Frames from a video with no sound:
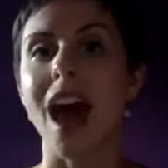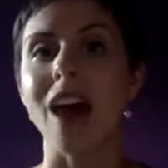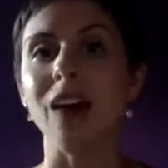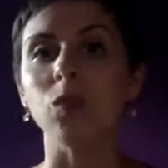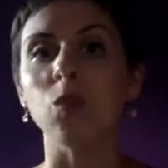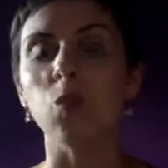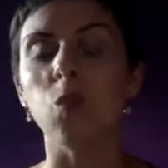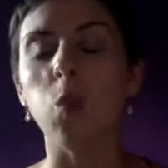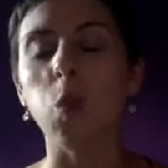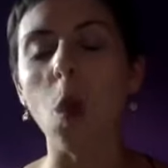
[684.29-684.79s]

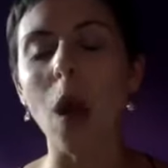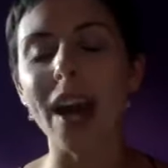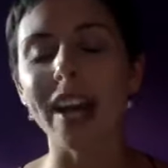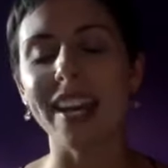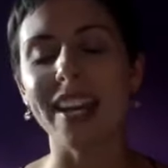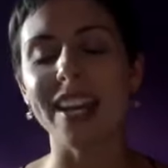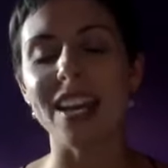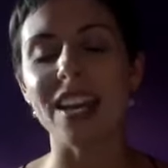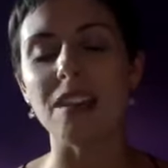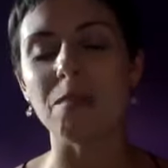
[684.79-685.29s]
And
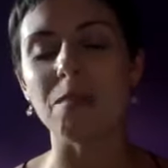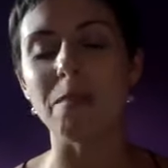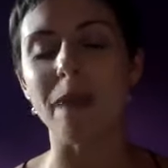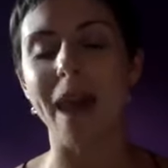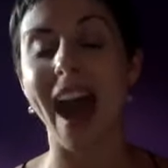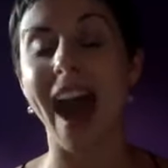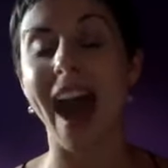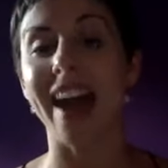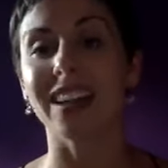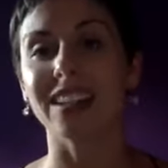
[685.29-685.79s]
what
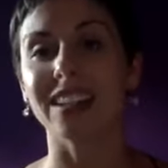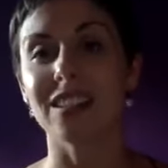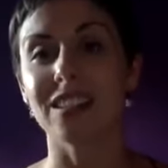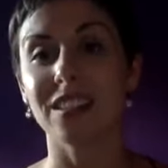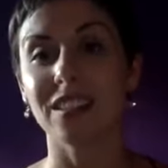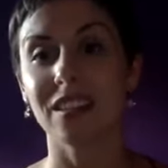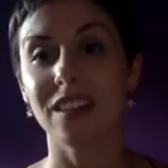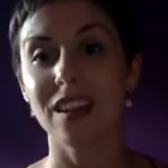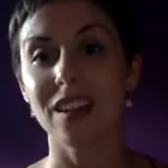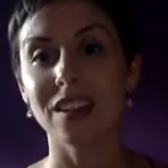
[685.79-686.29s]

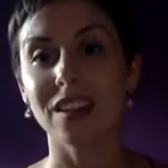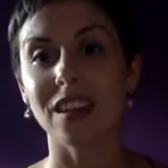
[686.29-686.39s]
impact?